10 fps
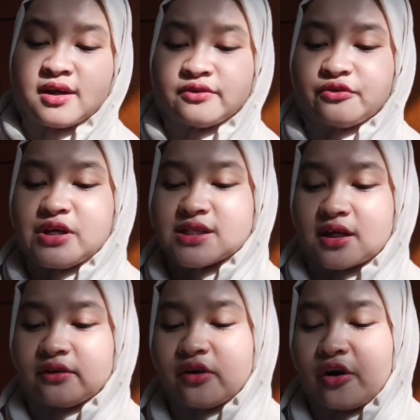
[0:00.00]
The
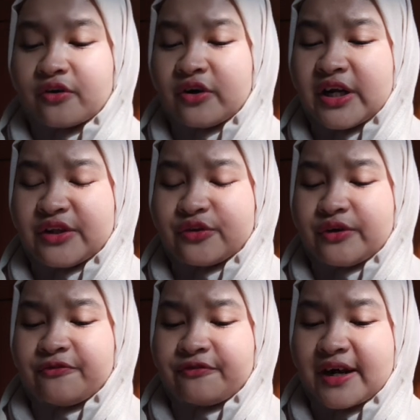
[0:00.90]
result, according to
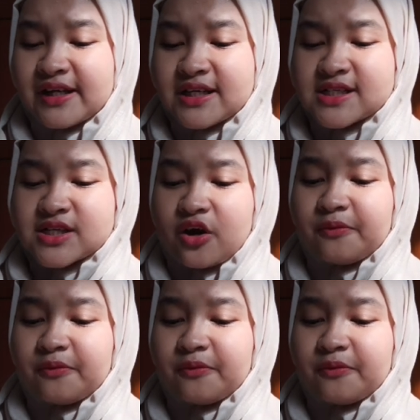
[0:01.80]
the findings